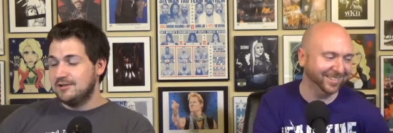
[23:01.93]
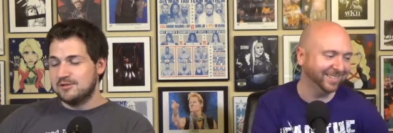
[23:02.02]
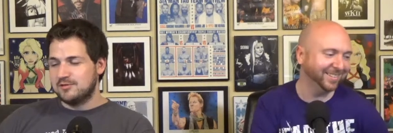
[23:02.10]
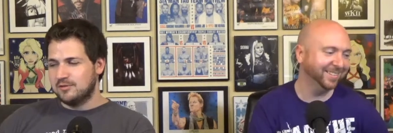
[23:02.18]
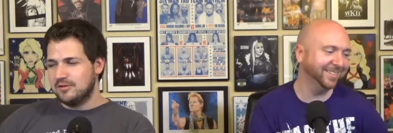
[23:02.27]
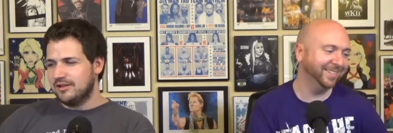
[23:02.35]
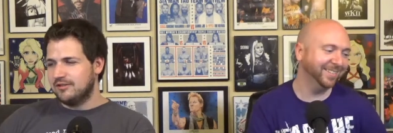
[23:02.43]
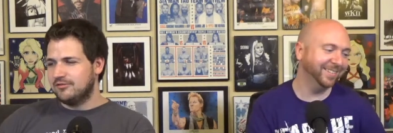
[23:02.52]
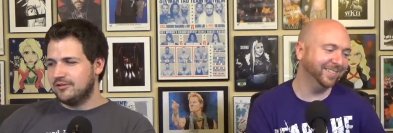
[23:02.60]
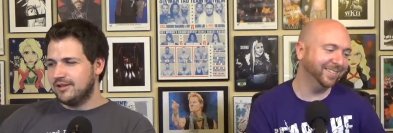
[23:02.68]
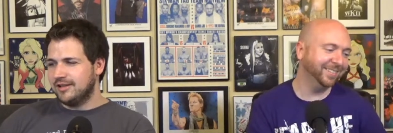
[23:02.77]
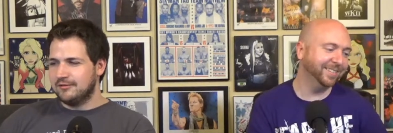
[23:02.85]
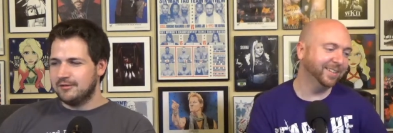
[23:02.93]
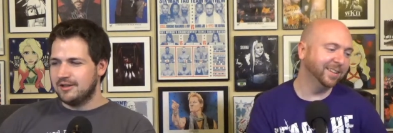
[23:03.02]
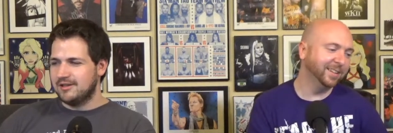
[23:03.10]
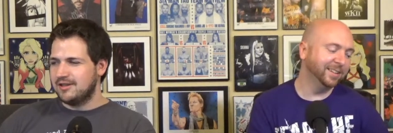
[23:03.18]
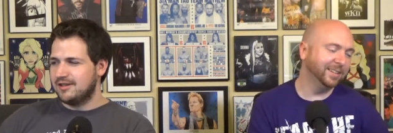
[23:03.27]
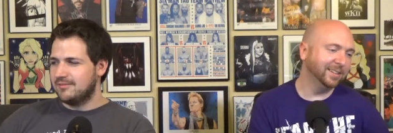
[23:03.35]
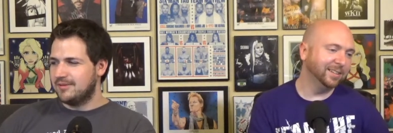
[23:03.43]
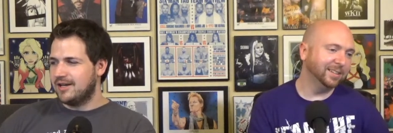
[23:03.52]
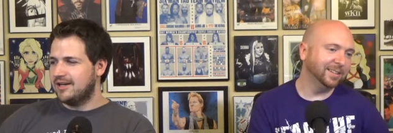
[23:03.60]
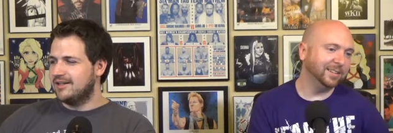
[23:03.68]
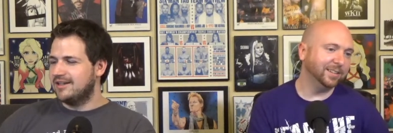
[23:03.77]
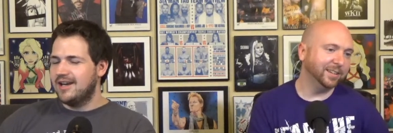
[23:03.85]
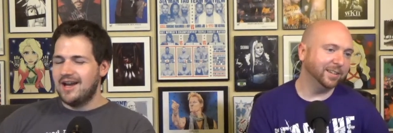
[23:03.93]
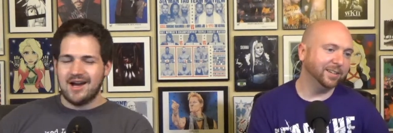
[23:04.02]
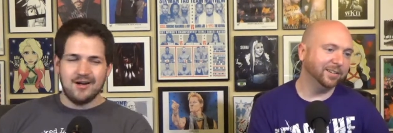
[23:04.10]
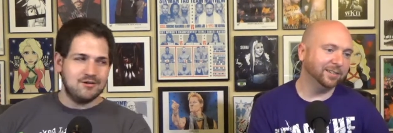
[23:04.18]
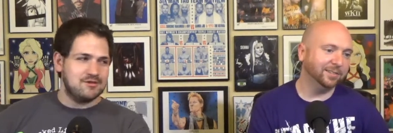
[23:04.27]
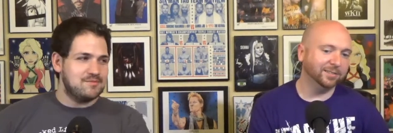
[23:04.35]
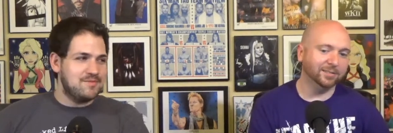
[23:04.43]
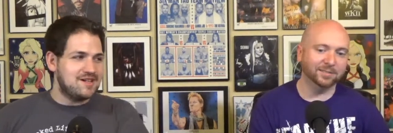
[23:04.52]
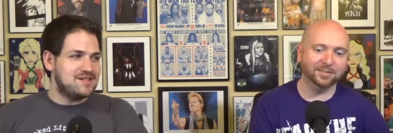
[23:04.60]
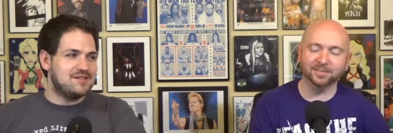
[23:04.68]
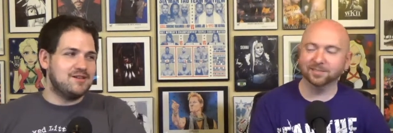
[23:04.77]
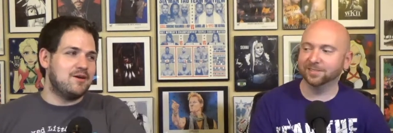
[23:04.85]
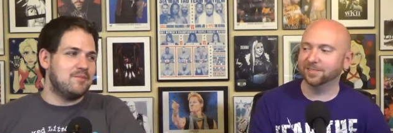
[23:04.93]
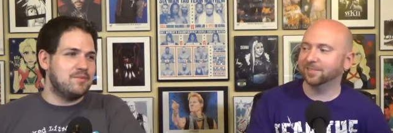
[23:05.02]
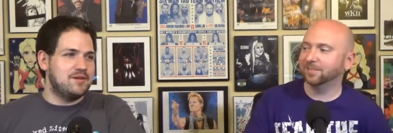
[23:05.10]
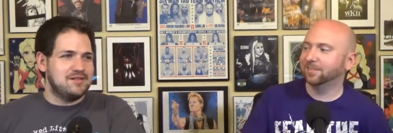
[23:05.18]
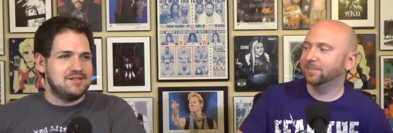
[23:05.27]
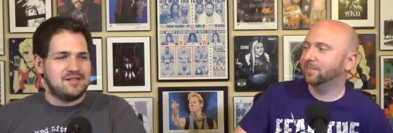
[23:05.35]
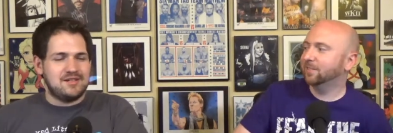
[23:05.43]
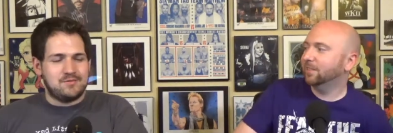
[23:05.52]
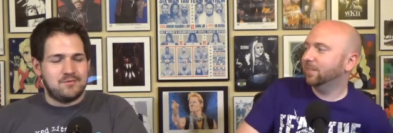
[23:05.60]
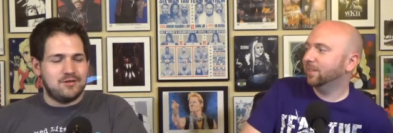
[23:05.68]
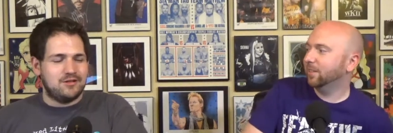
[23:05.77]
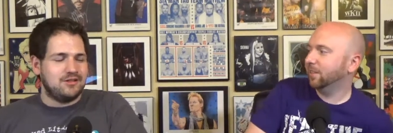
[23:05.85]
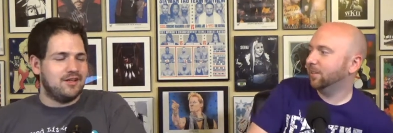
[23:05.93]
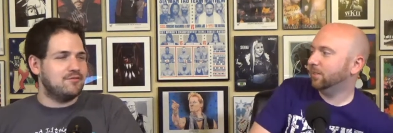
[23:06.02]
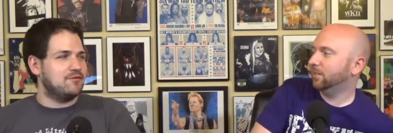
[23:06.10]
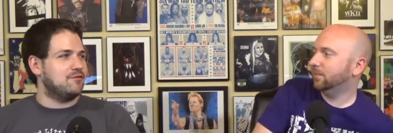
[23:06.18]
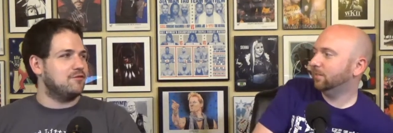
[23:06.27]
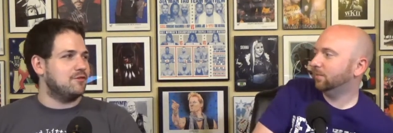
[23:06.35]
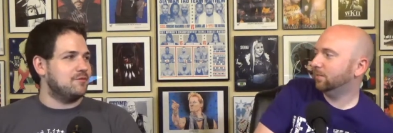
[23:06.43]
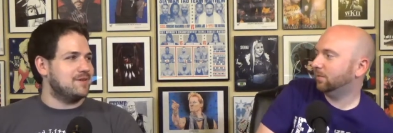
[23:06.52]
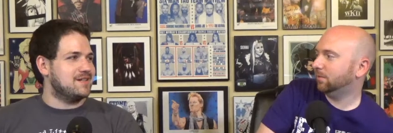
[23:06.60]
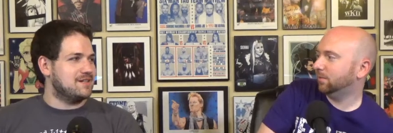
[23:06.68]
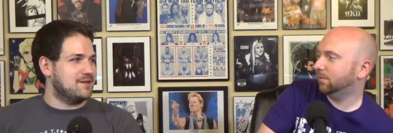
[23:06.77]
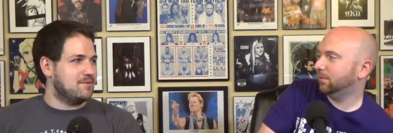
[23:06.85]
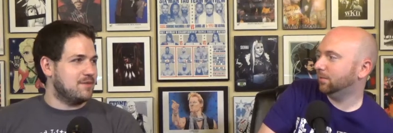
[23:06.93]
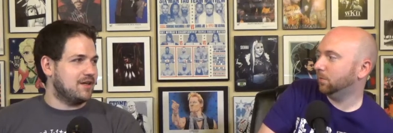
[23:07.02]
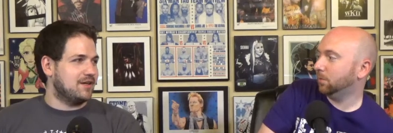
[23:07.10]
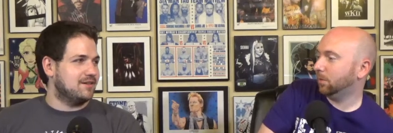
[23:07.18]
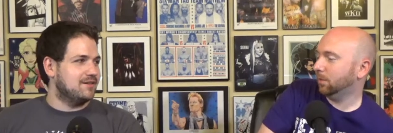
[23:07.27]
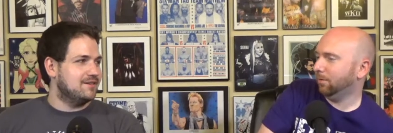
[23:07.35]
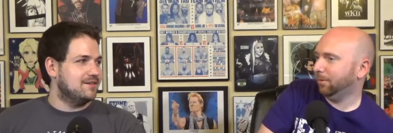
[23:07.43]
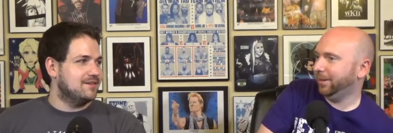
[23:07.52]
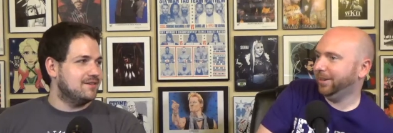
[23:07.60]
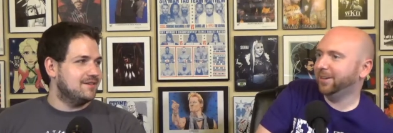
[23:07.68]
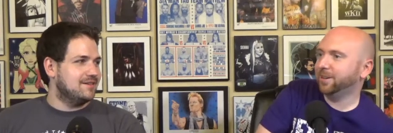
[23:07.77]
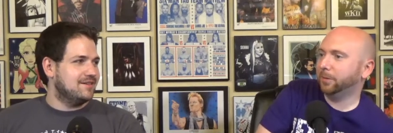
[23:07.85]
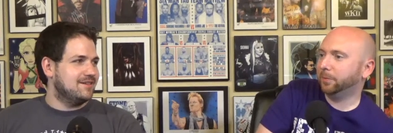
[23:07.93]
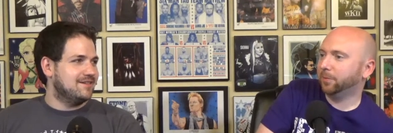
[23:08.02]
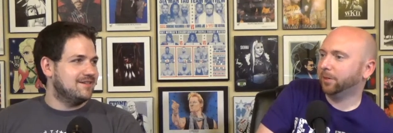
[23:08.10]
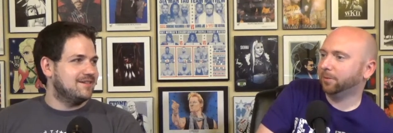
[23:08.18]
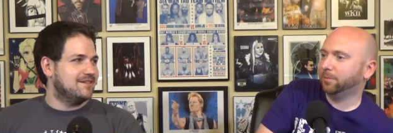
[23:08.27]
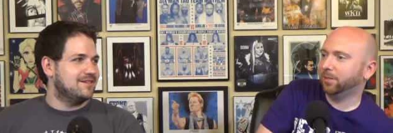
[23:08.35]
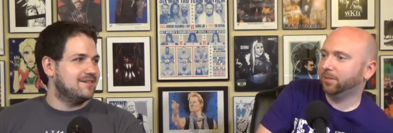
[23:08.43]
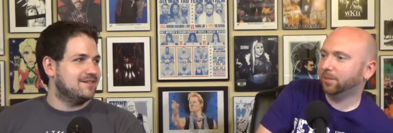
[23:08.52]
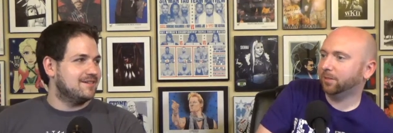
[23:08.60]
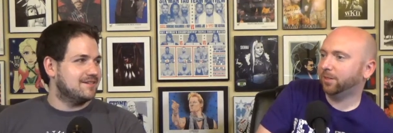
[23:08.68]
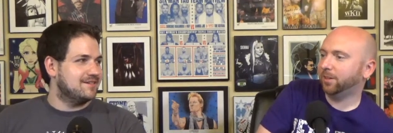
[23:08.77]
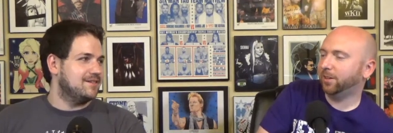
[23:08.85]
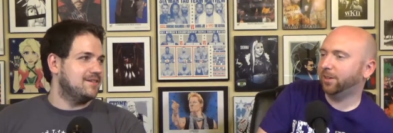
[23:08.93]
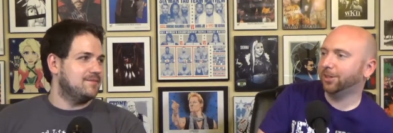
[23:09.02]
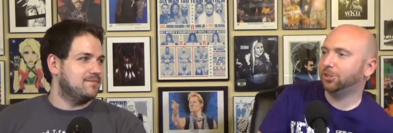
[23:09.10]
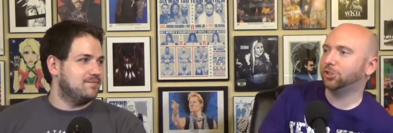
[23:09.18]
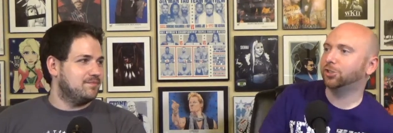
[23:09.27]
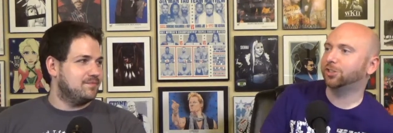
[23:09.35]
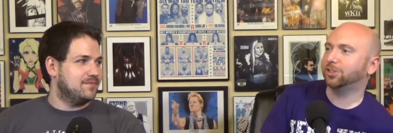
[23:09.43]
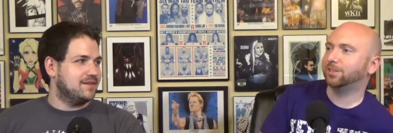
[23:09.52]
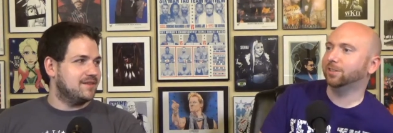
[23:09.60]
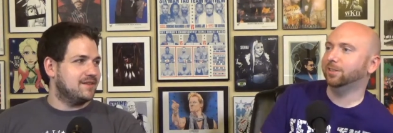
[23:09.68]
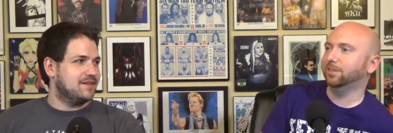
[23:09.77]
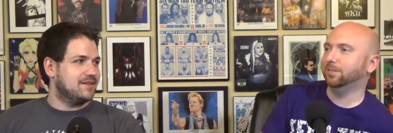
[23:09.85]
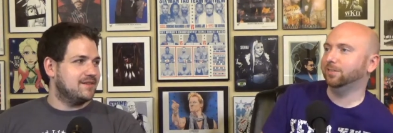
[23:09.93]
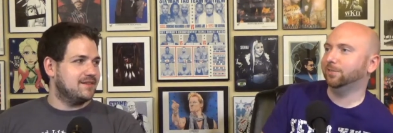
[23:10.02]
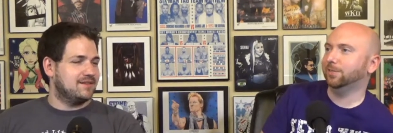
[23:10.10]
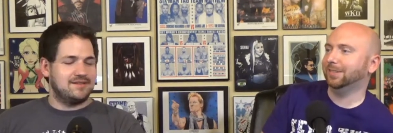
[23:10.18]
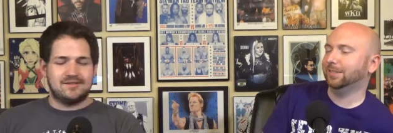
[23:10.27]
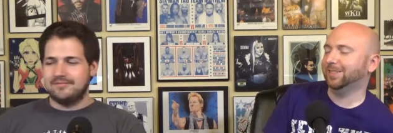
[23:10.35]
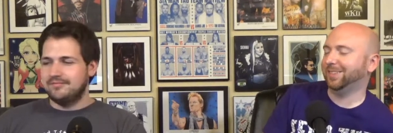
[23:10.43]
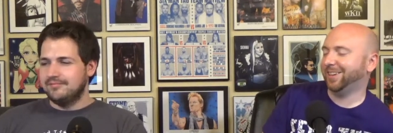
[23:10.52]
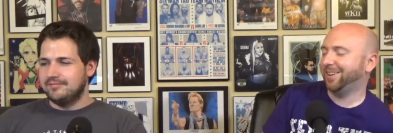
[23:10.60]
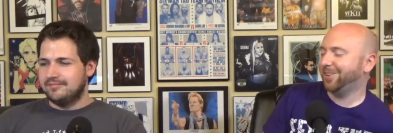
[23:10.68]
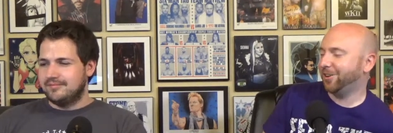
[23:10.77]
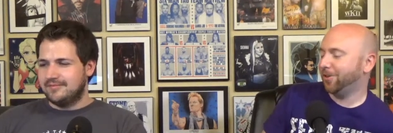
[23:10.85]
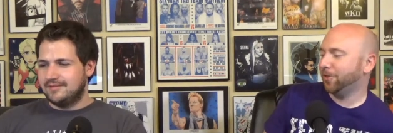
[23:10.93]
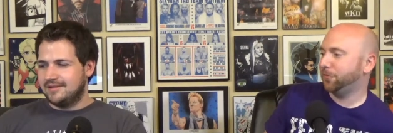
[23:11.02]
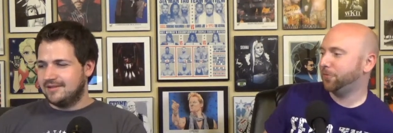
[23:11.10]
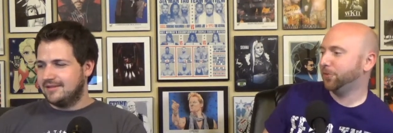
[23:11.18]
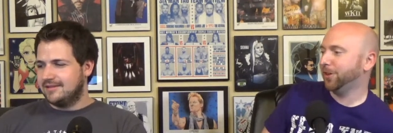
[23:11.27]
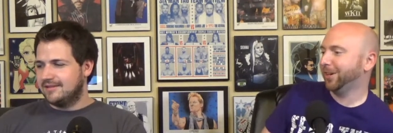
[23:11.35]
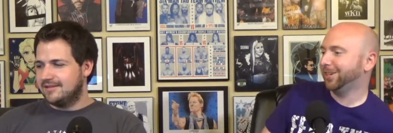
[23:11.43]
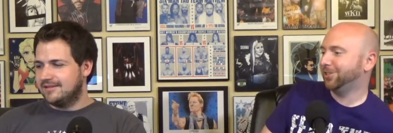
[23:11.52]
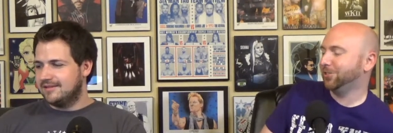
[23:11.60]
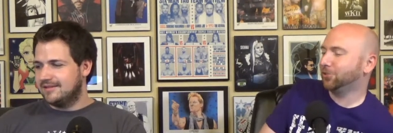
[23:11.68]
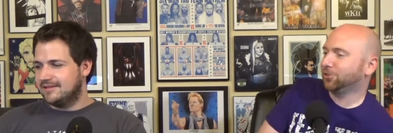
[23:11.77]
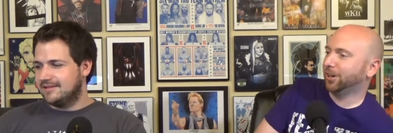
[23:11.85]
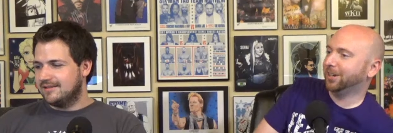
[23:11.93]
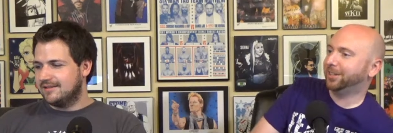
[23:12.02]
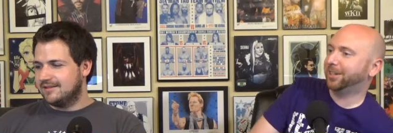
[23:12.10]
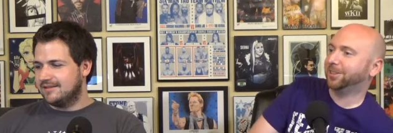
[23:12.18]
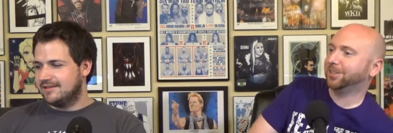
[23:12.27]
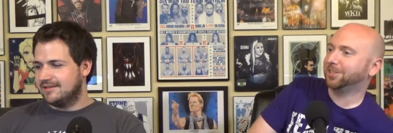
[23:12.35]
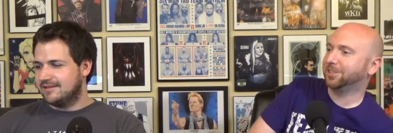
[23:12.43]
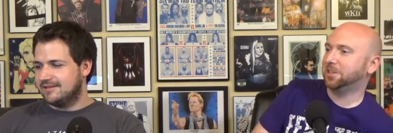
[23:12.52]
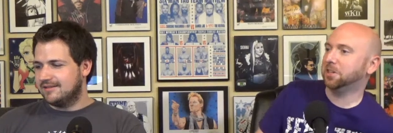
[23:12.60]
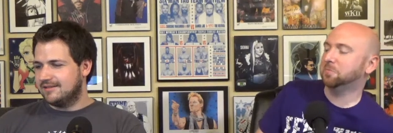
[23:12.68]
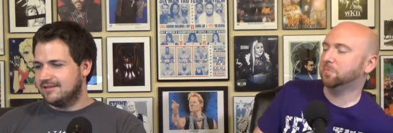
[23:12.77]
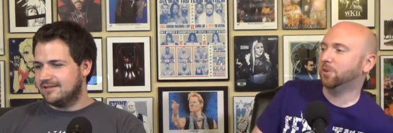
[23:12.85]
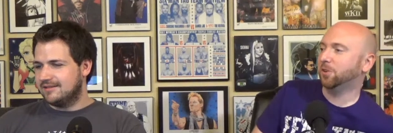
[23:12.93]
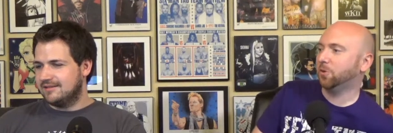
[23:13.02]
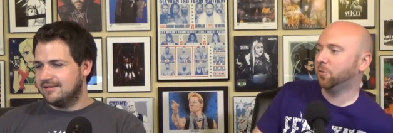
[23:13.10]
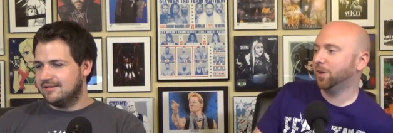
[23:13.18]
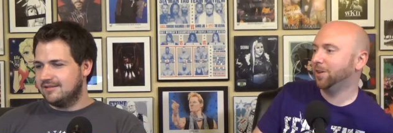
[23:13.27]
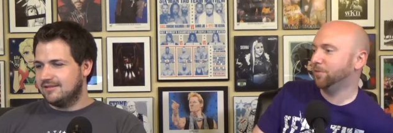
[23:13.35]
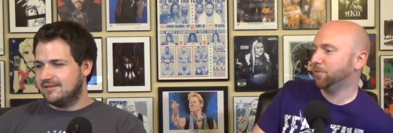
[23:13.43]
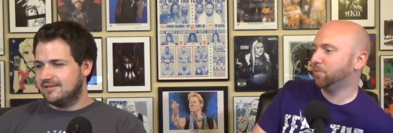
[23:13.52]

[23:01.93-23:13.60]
Speaker 1: Just really funny when you think about it. Yeah. I know it's messed up, but it's it's pretty clever for a messed up thing.
Speaker 2: yeah, but I mean, it's just I don't know. If you, I guess you're trying to get the stigma away